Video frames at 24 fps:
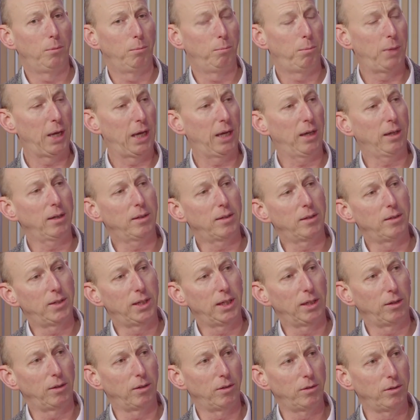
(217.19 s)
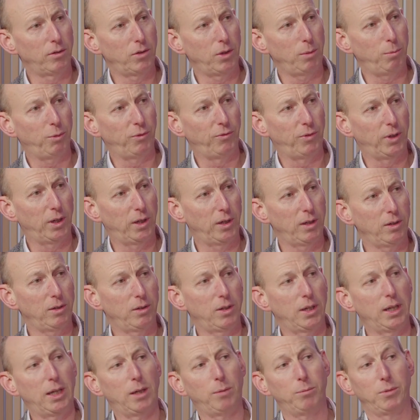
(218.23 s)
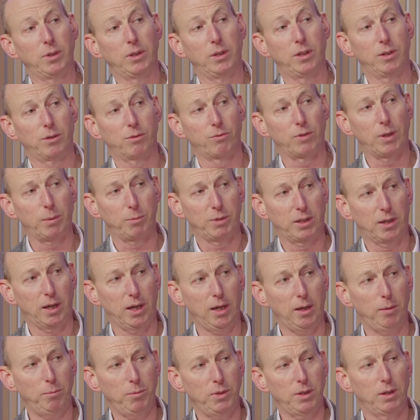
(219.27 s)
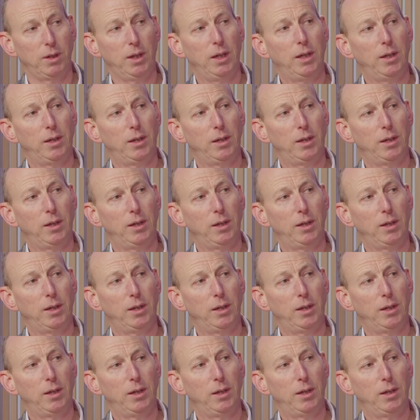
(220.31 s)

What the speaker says: banks and technology providers to help to disrupt scams,